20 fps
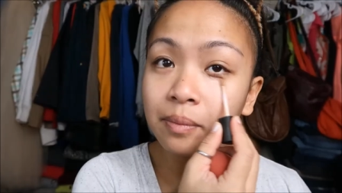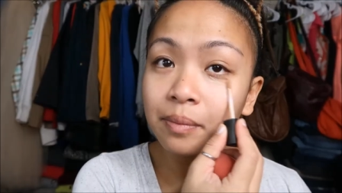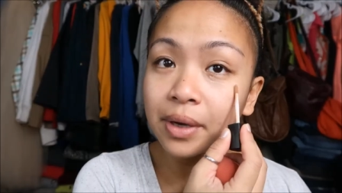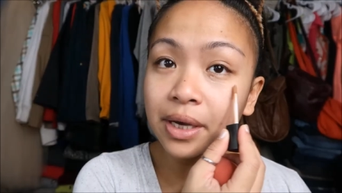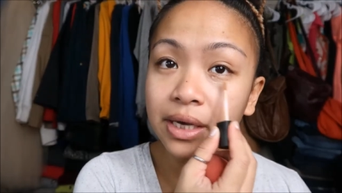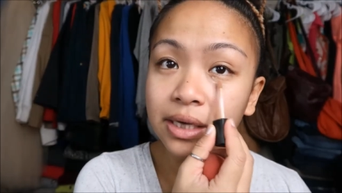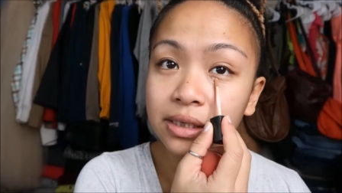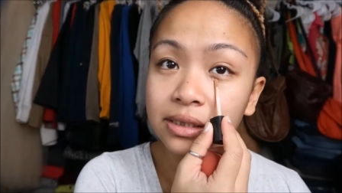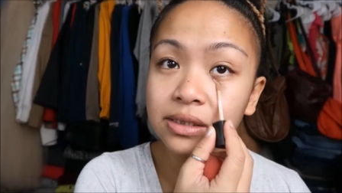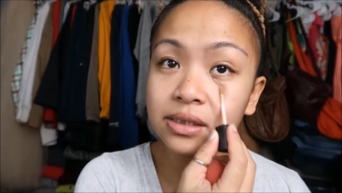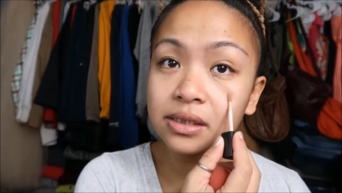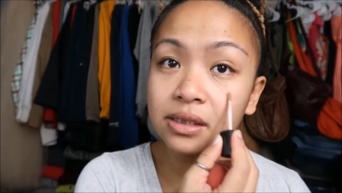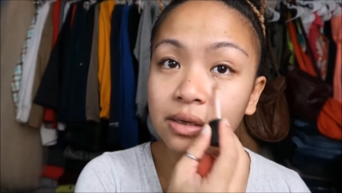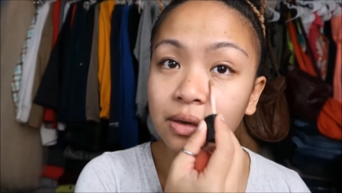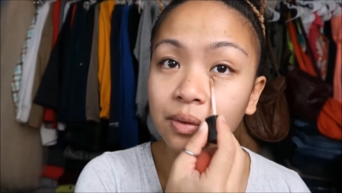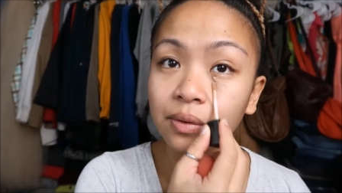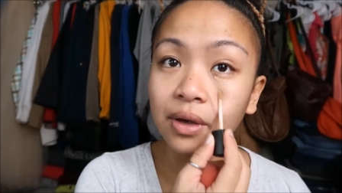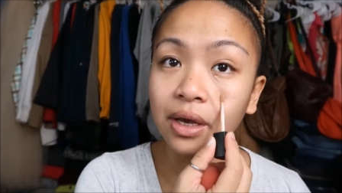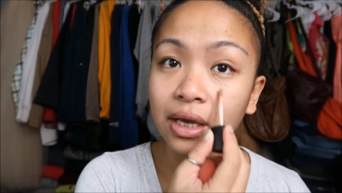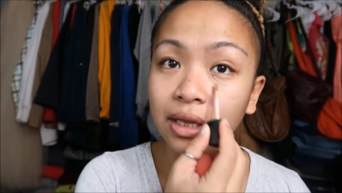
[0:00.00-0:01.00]
But,
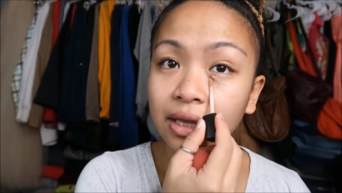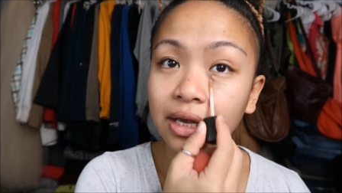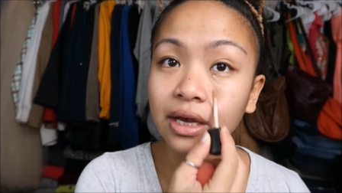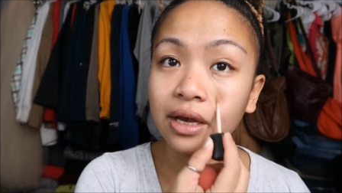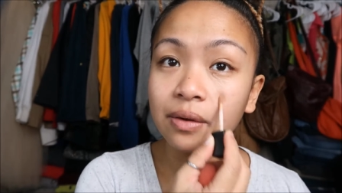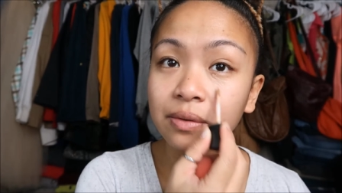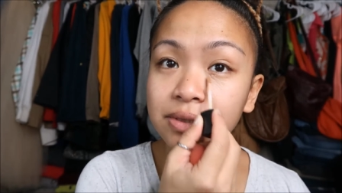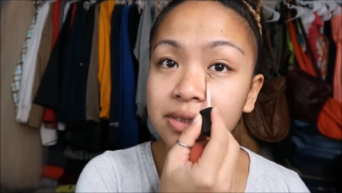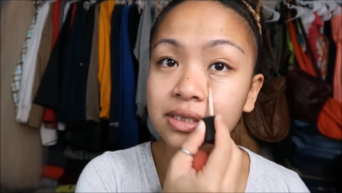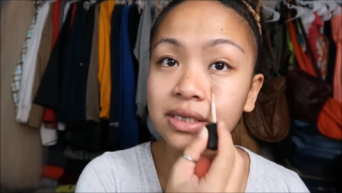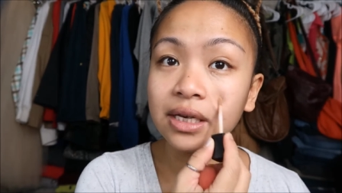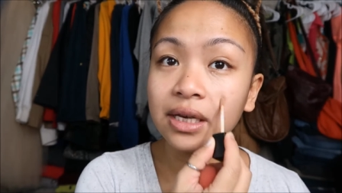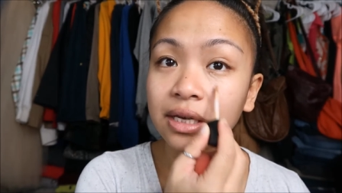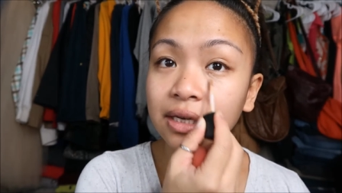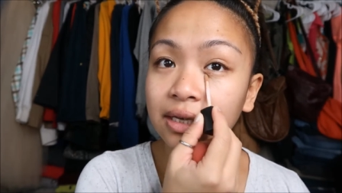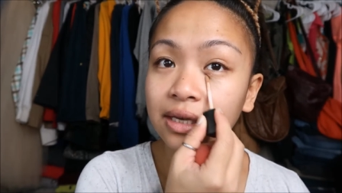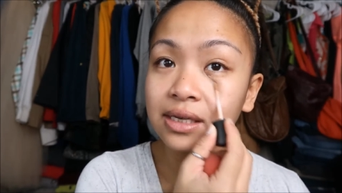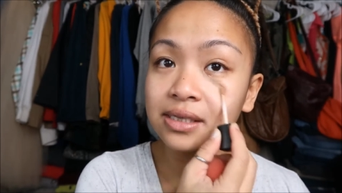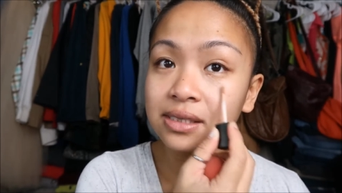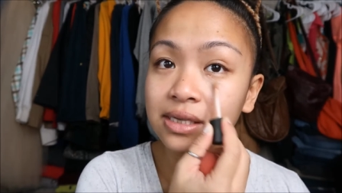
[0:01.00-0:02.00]
okay, like I was
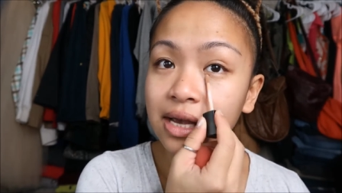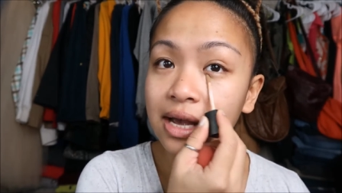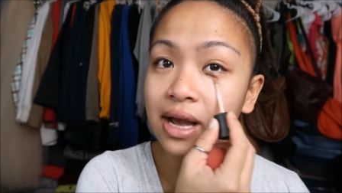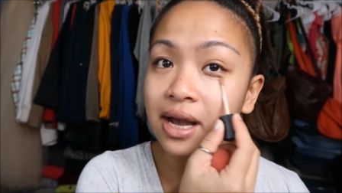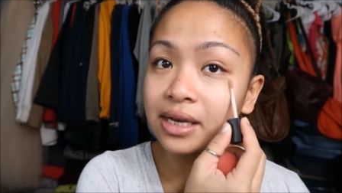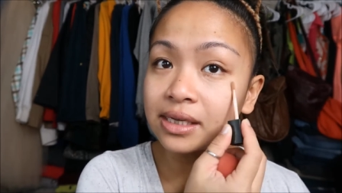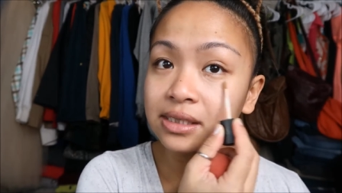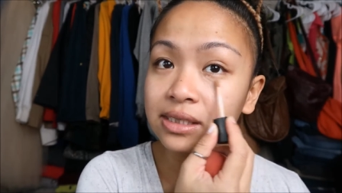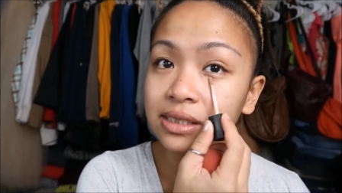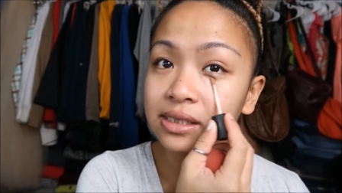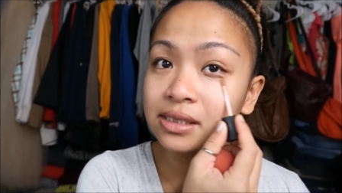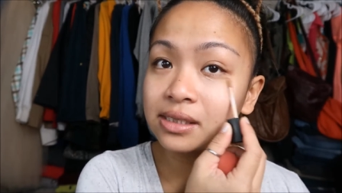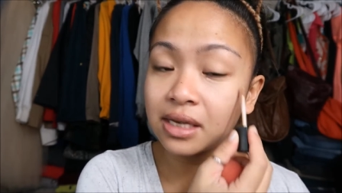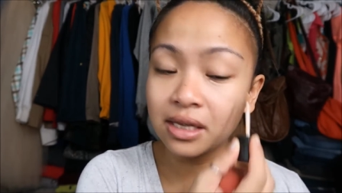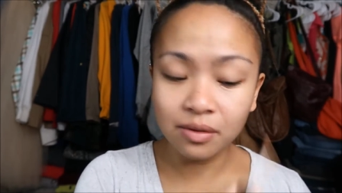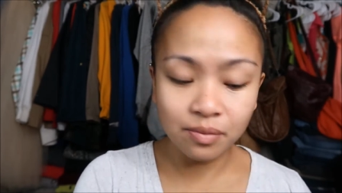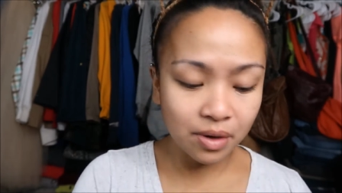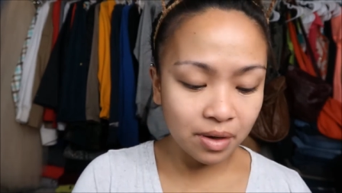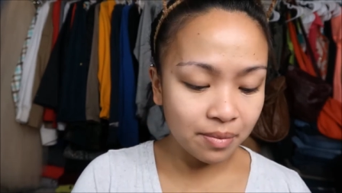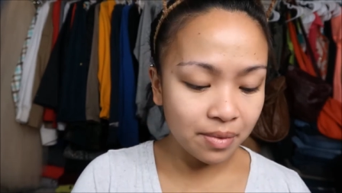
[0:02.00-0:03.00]
saying, yes, I did
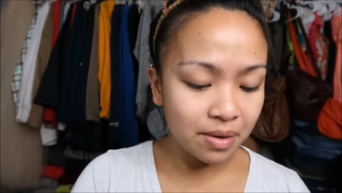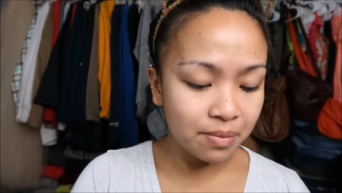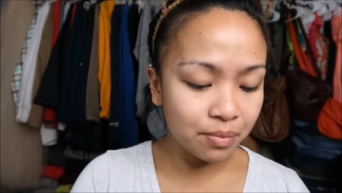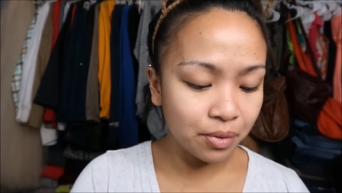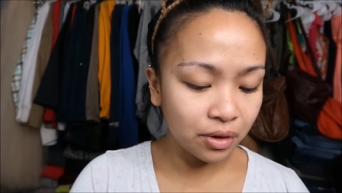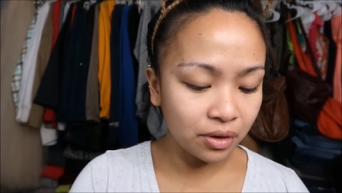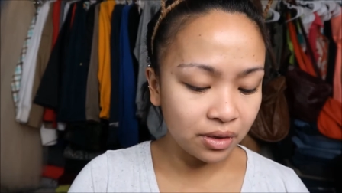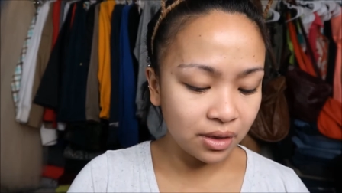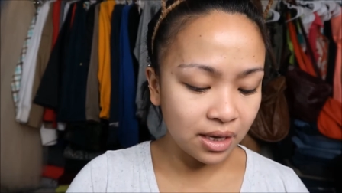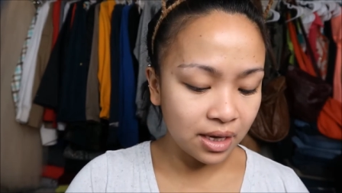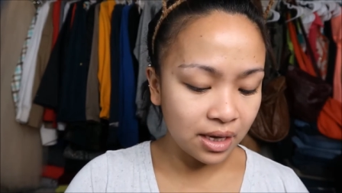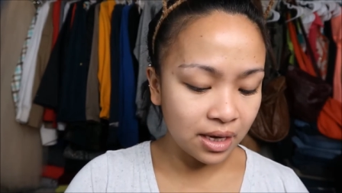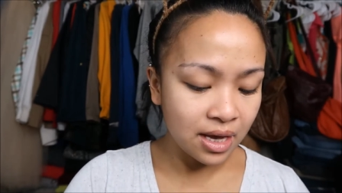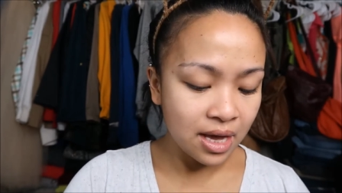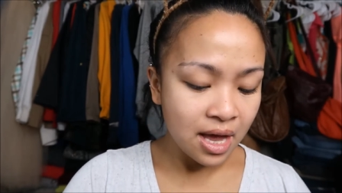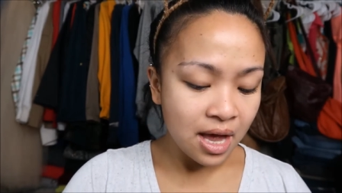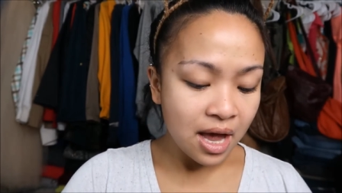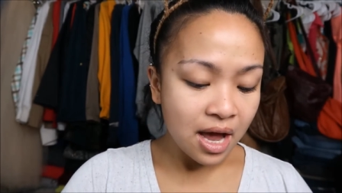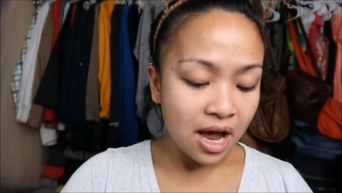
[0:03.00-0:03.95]
celebrate my birthday.